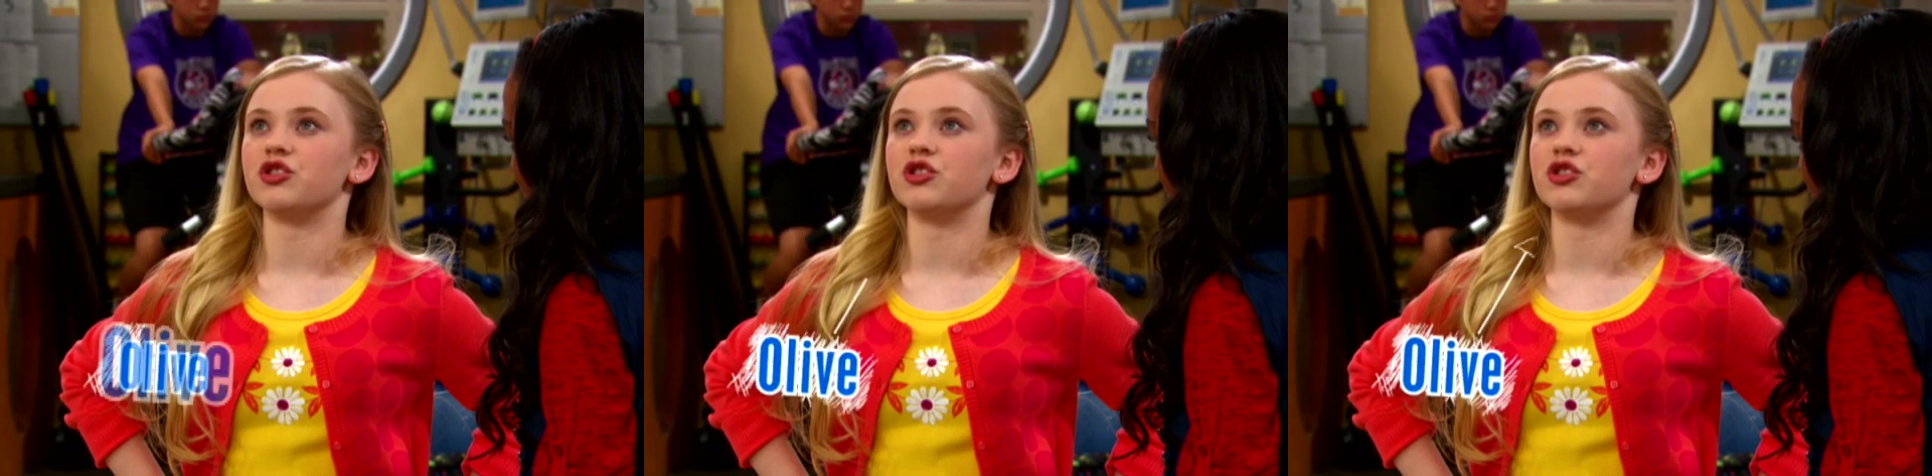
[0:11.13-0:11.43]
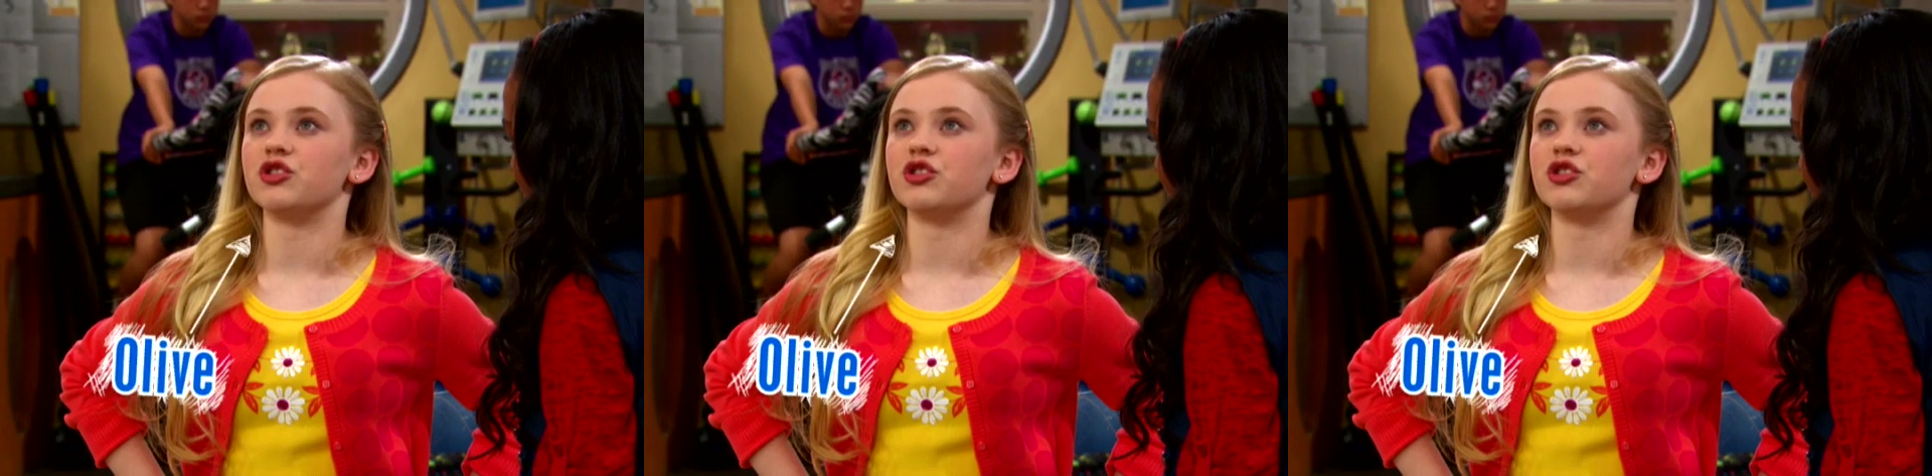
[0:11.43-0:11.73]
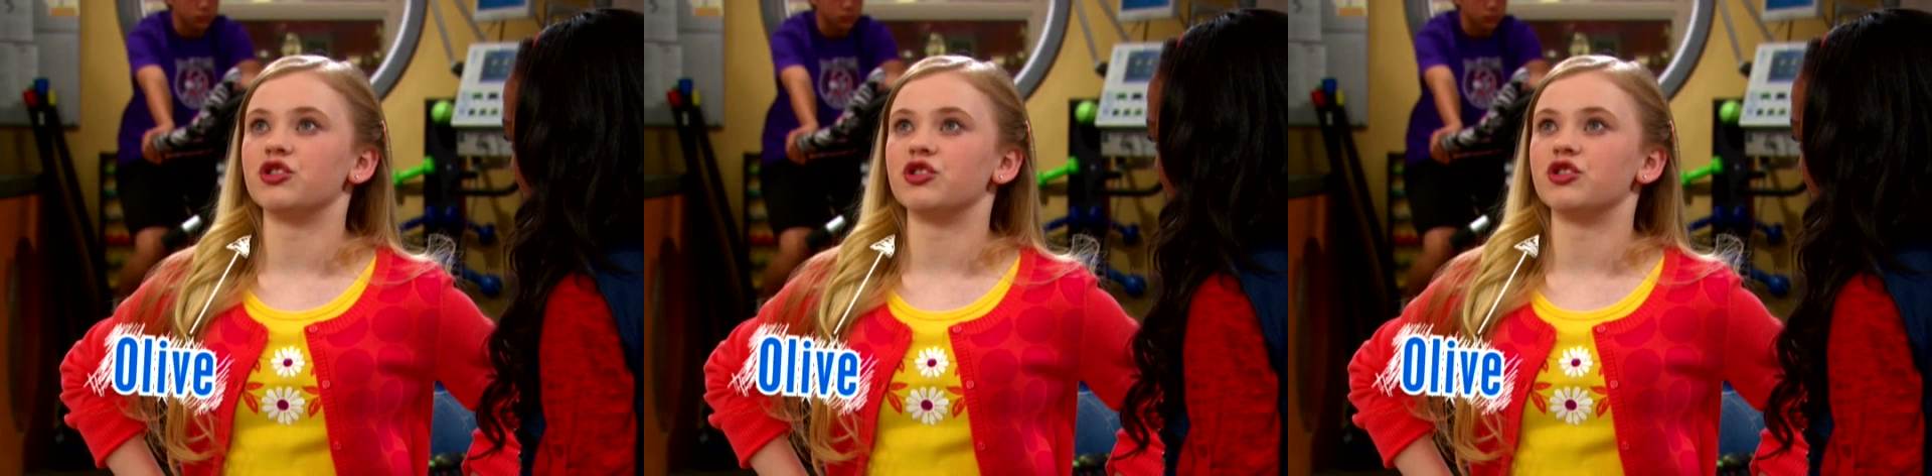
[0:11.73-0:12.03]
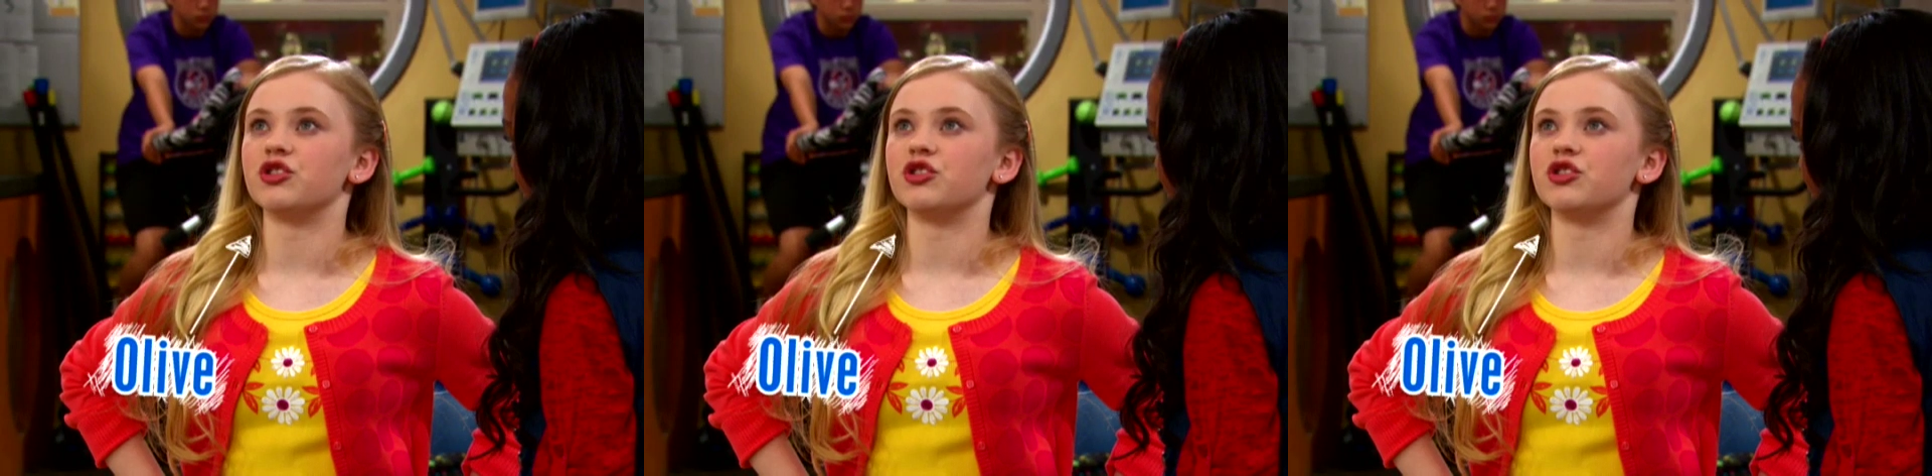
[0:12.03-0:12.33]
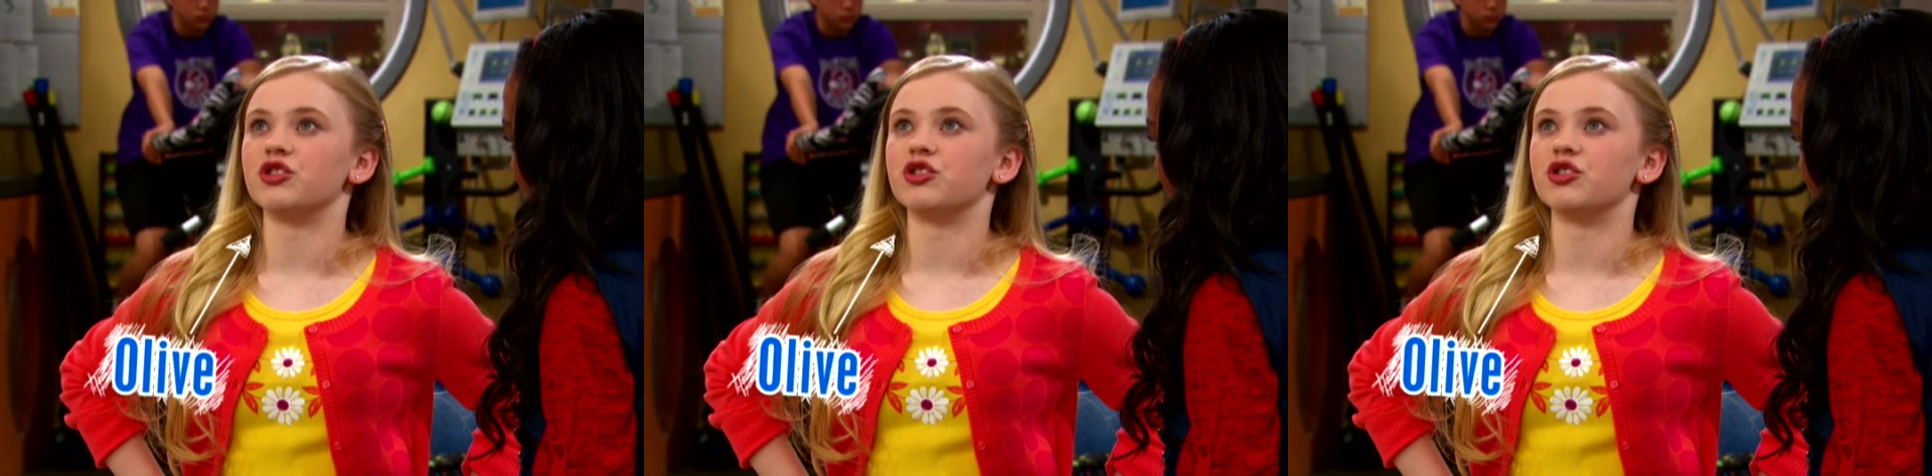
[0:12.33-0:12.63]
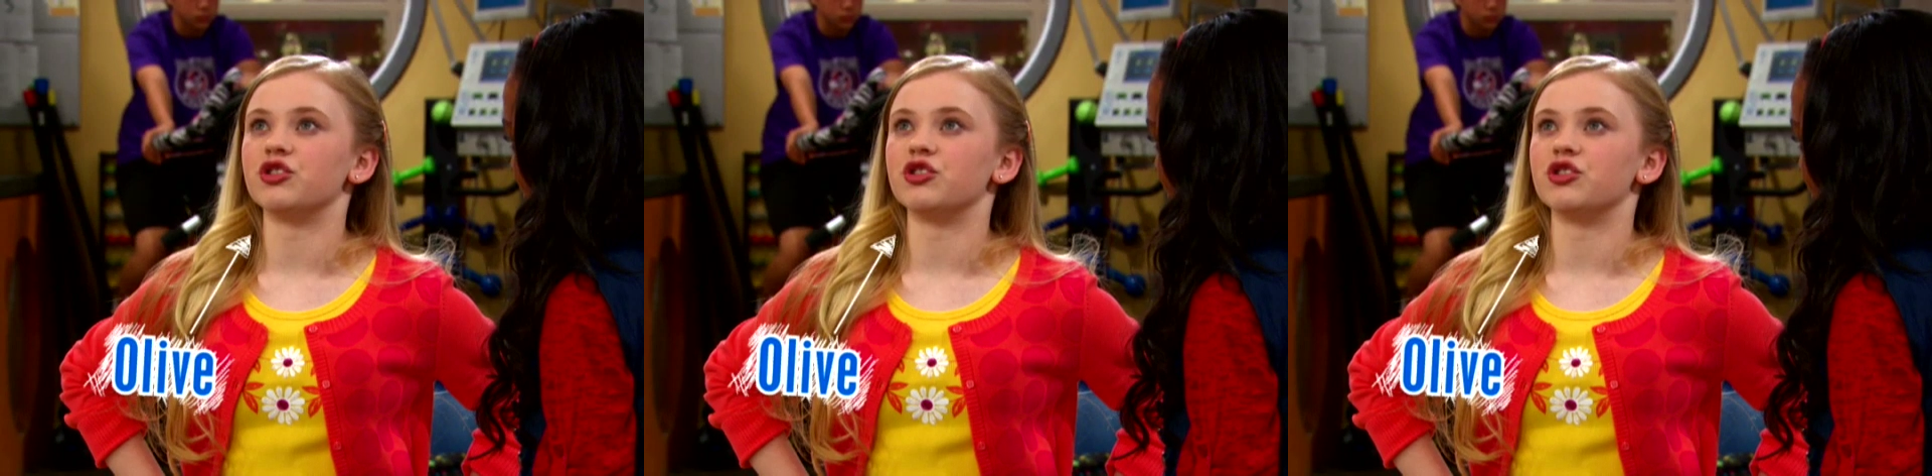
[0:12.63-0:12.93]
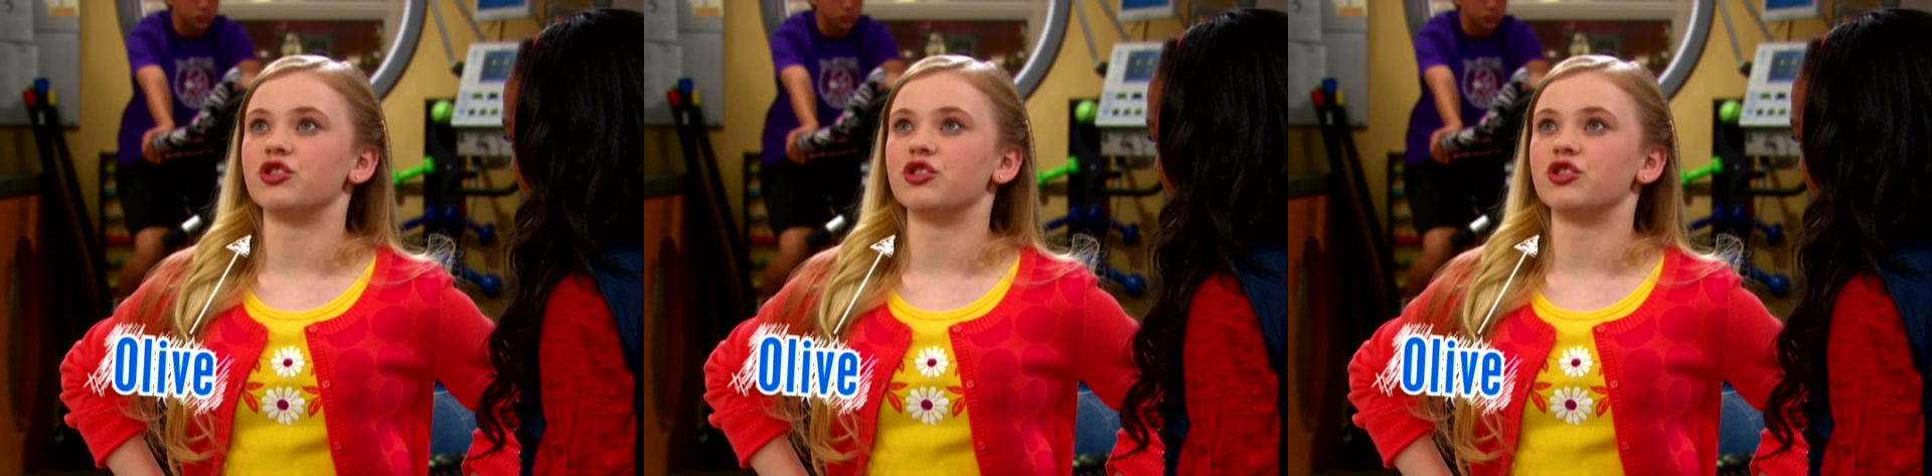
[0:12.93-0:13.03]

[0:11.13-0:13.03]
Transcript: This is Olive. She remembers